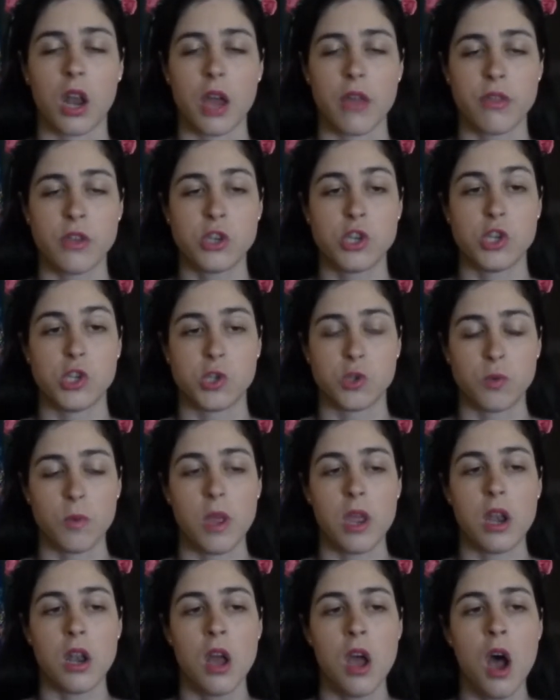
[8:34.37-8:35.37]
I think she's
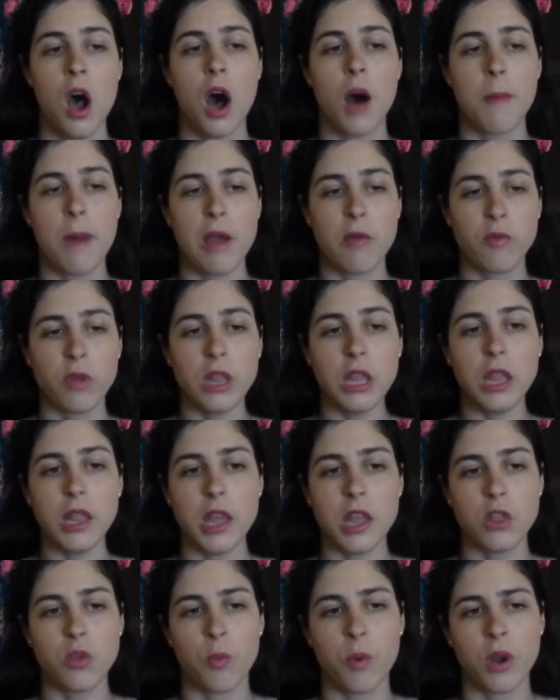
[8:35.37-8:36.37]
sweet. I really
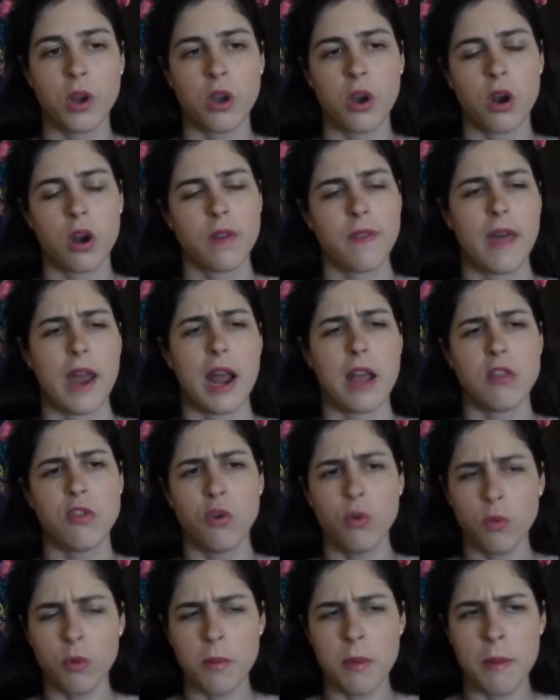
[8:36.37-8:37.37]
like the one card that I
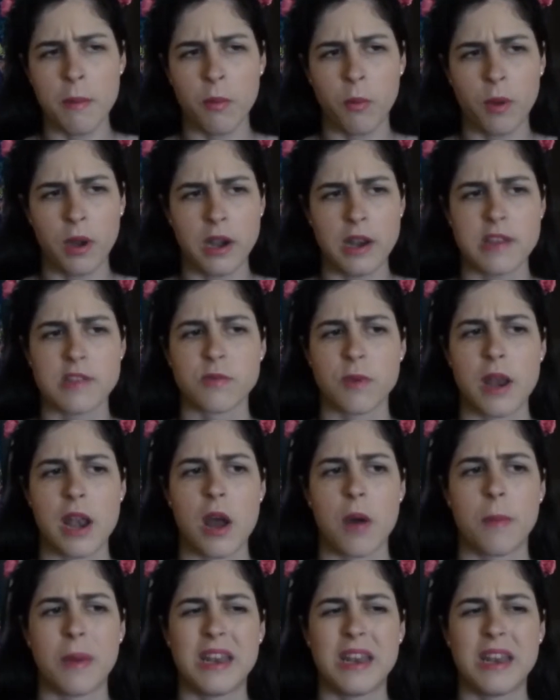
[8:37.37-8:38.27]
don't remember what it is right now,